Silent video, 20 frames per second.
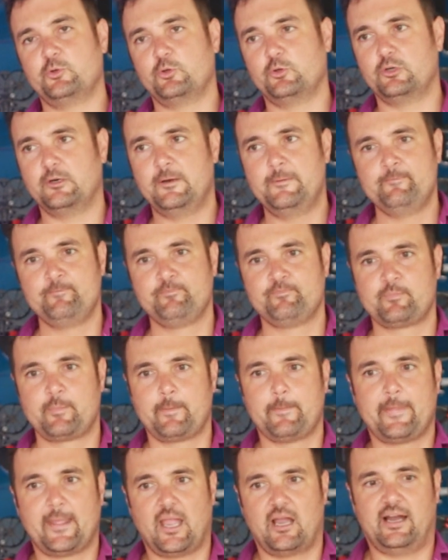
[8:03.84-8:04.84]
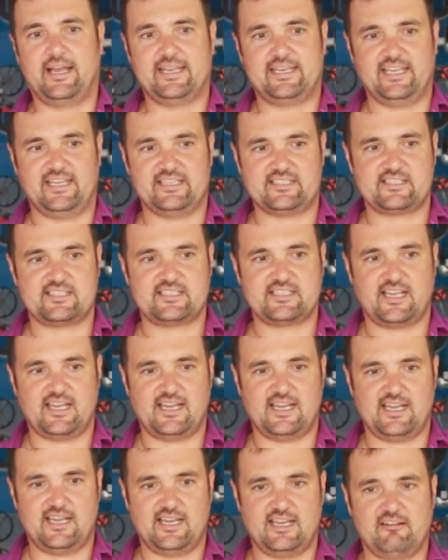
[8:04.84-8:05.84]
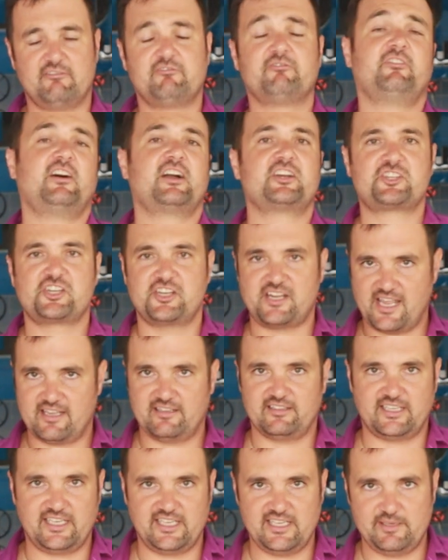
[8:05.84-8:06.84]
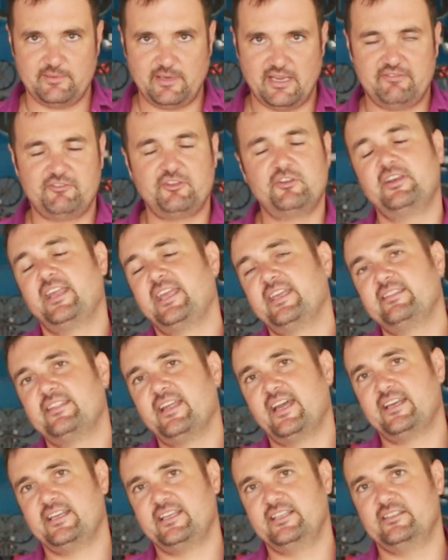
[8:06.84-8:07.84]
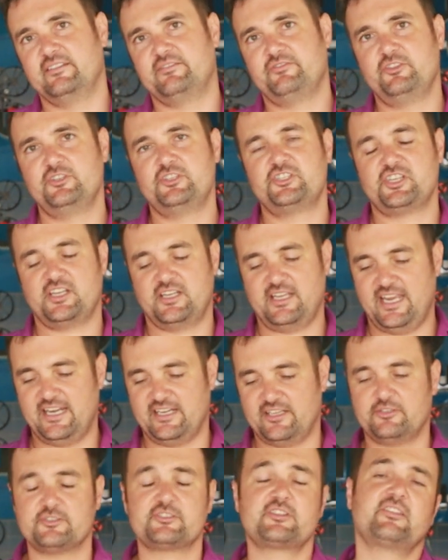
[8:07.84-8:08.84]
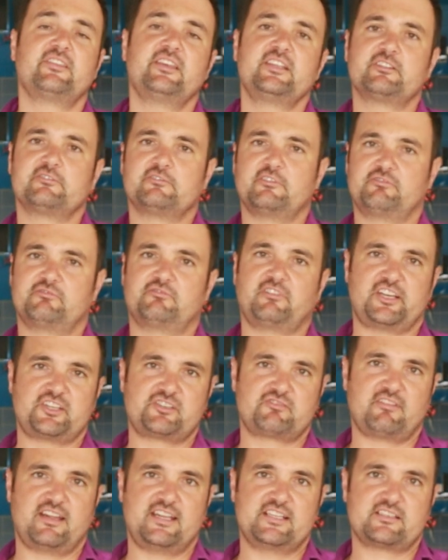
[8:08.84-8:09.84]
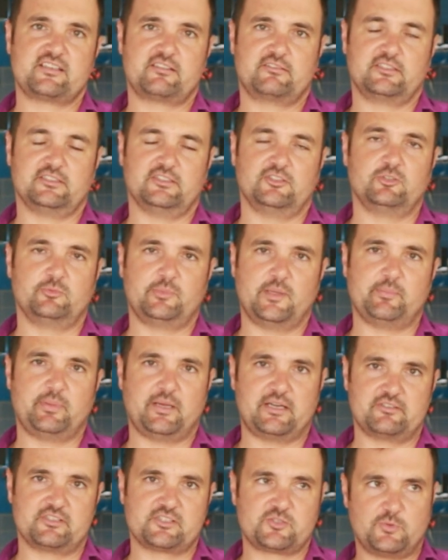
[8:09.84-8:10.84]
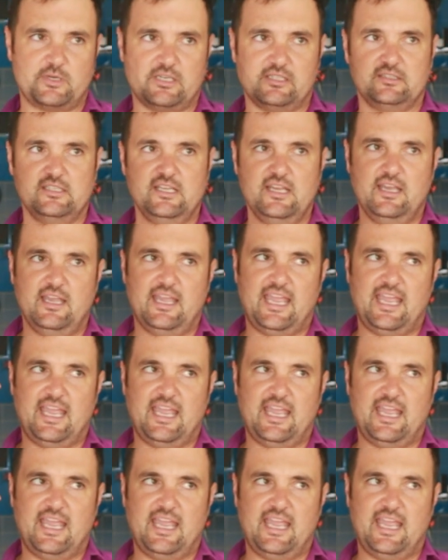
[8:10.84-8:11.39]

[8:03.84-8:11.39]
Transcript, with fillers: more, I guess, uh, functionality if you need that in the future. And I also think the refresh rates are a little bit better as well.